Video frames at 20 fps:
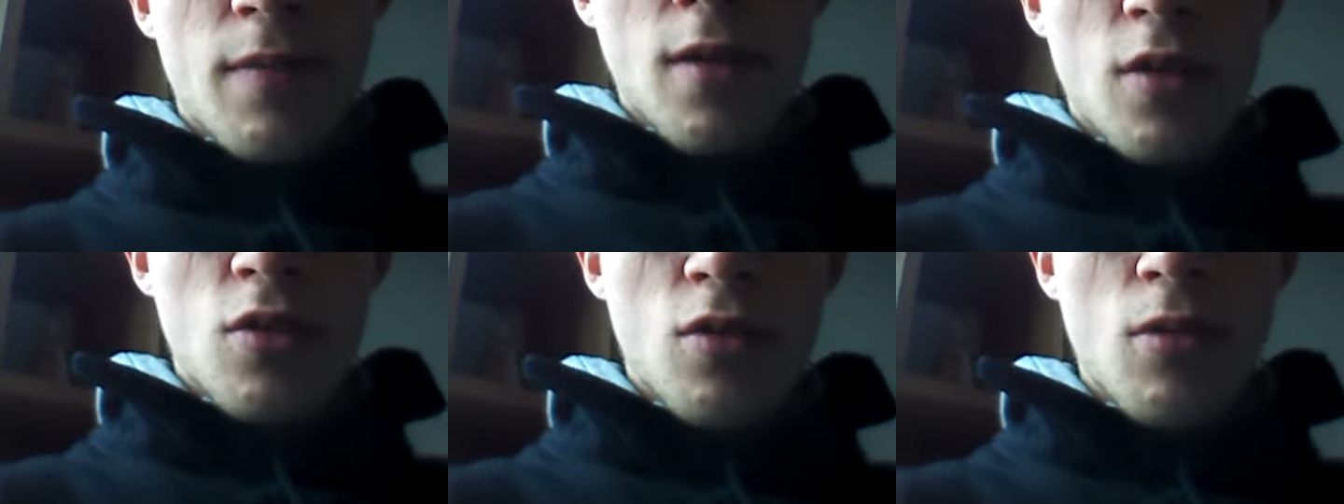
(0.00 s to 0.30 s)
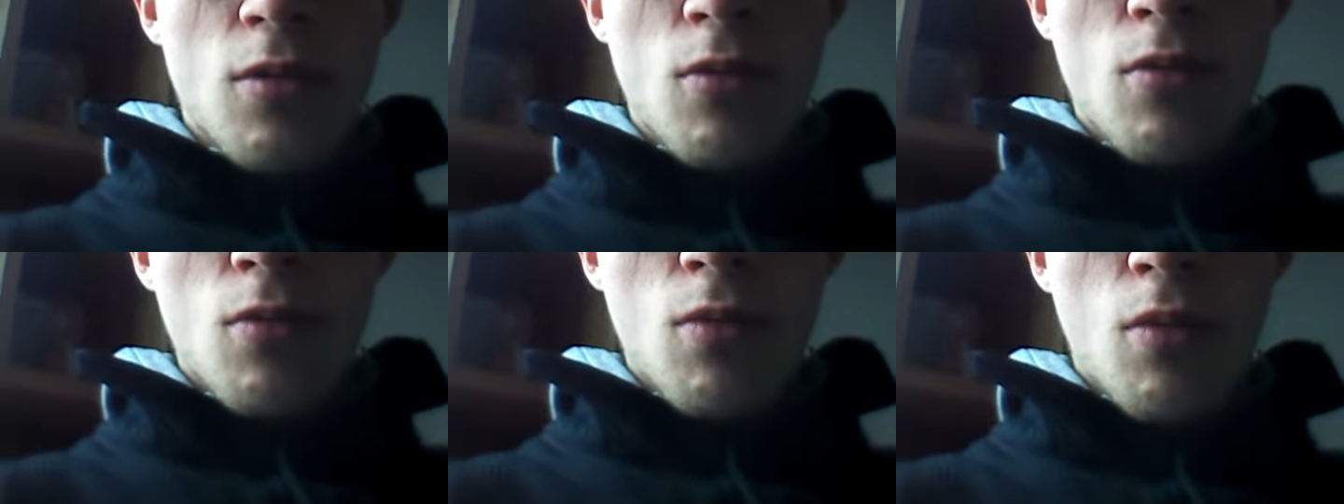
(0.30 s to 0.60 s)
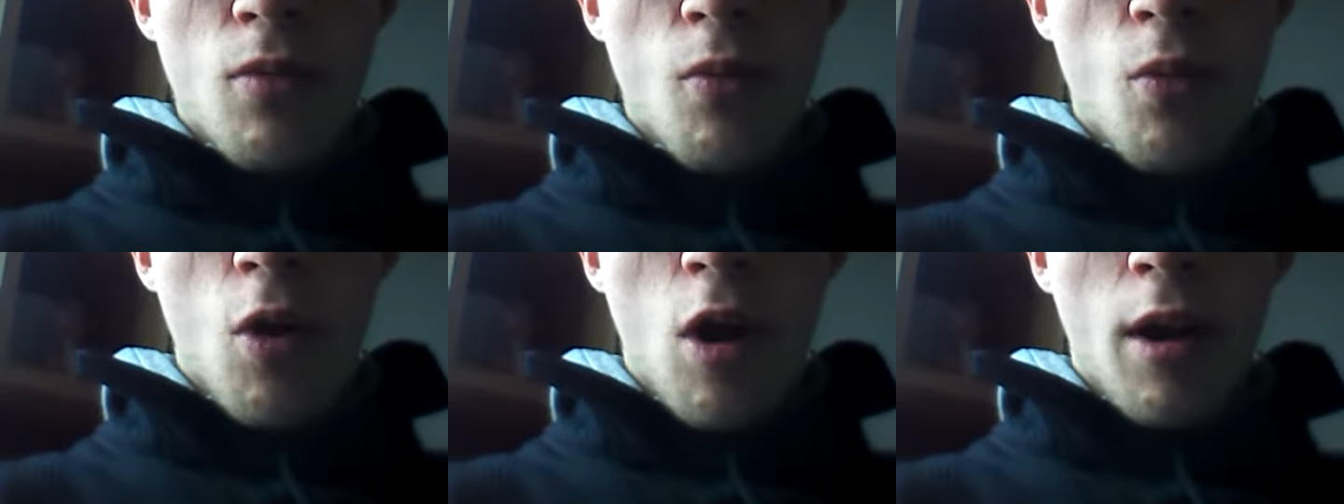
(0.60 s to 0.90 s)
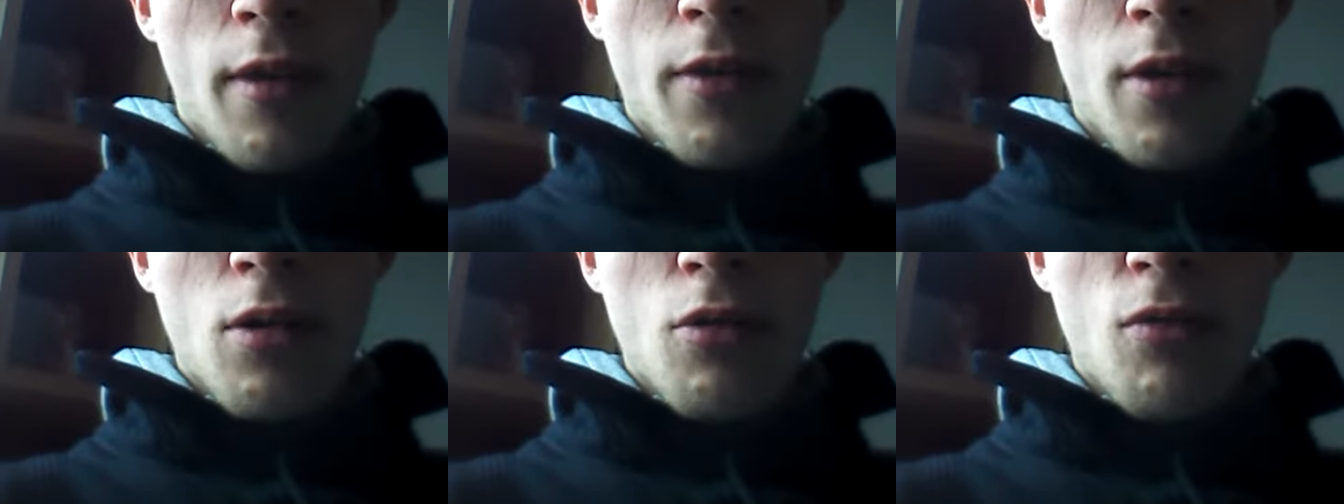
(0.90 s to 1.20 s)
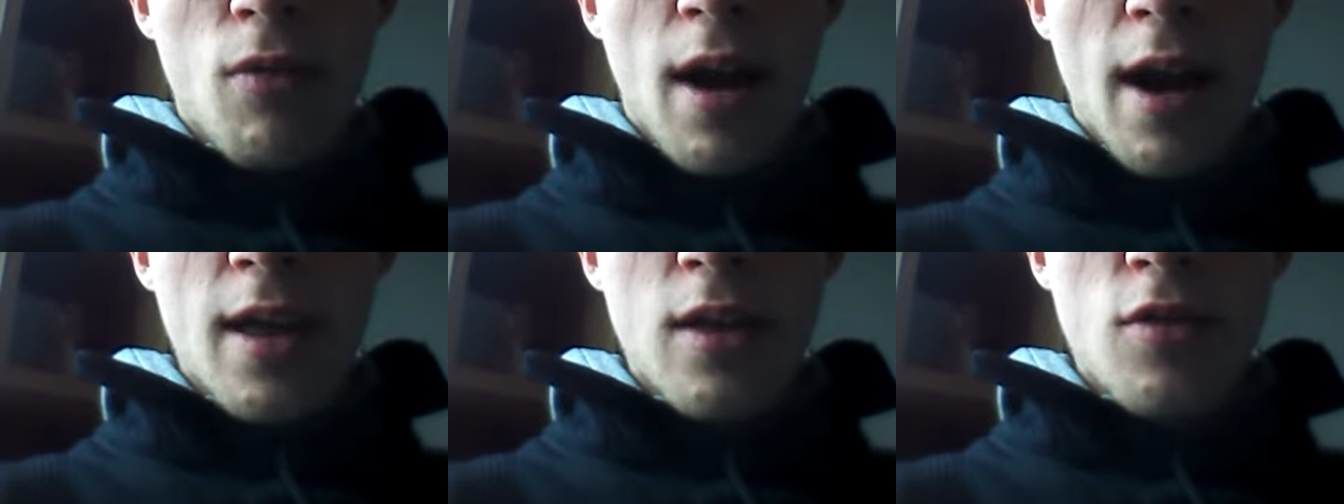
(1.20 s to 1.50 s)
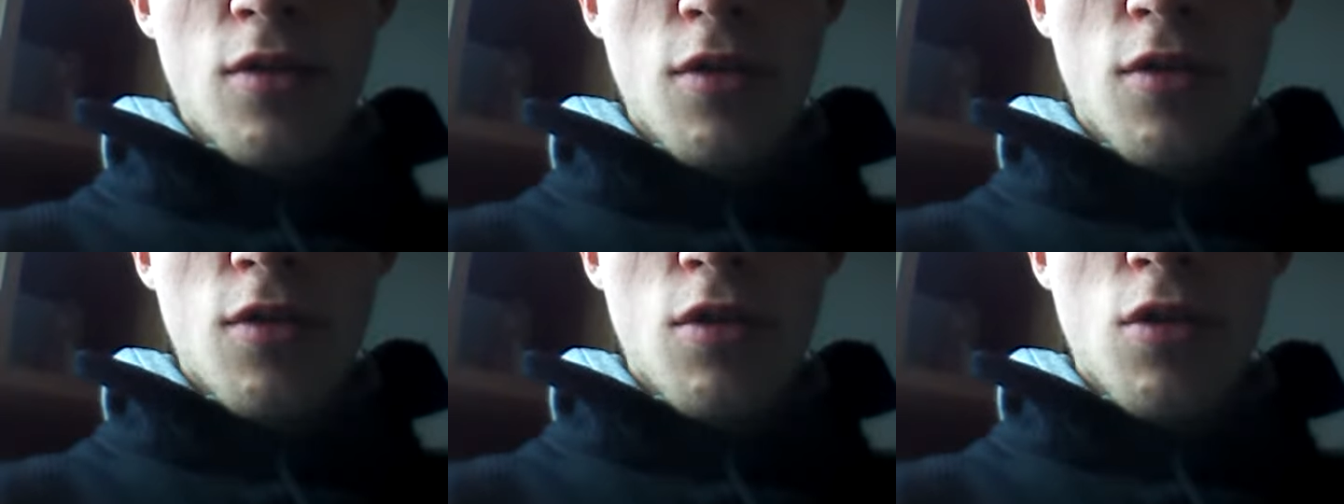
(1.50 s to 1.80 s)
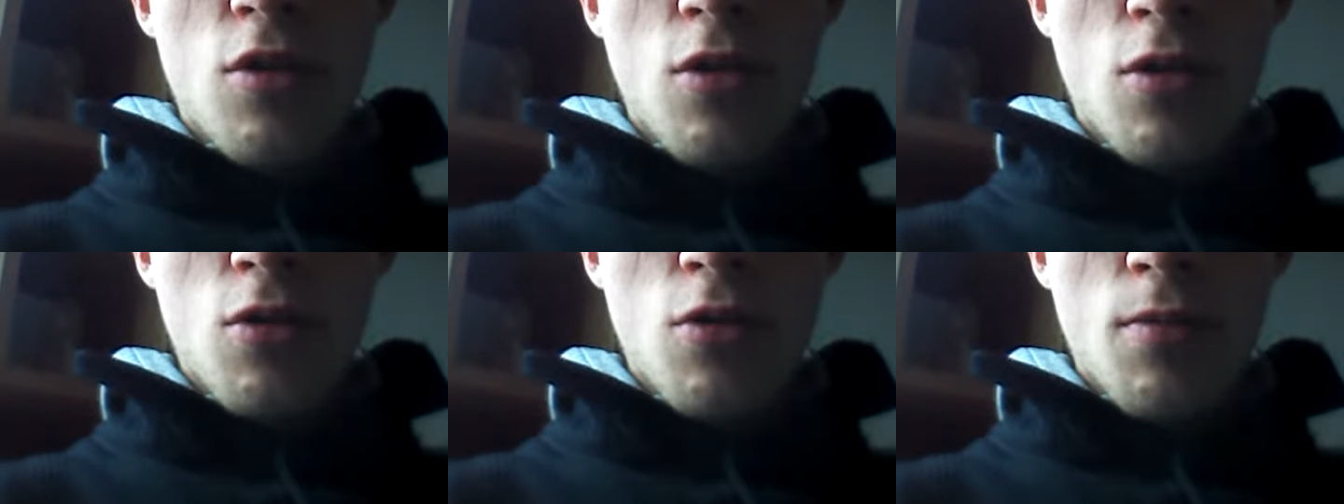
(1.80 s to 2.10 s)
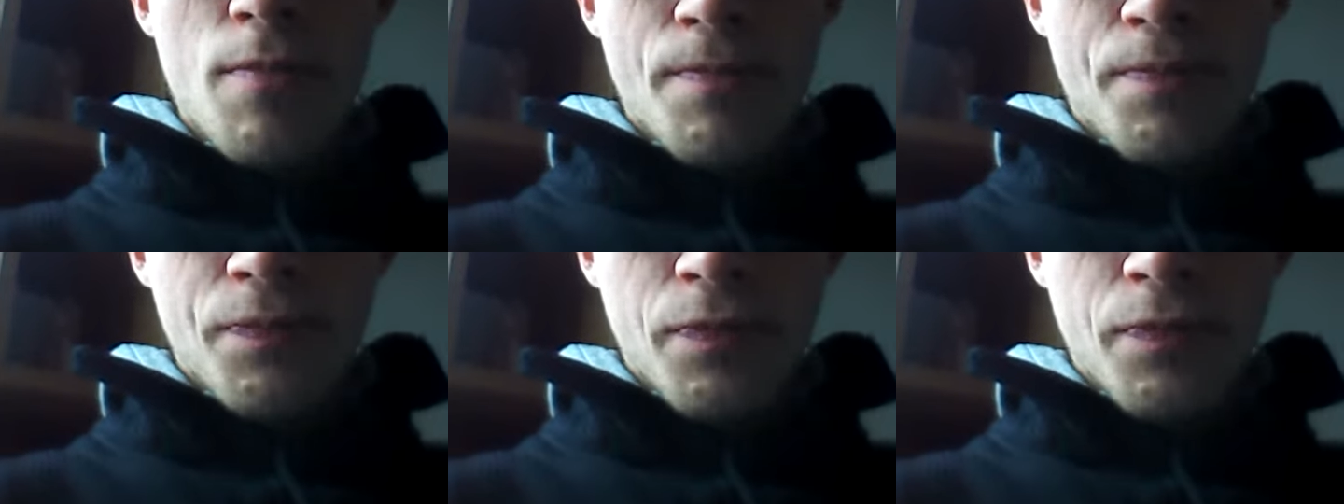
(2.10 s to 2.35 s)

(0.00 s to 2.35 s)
Thistle 1, Rangers 2.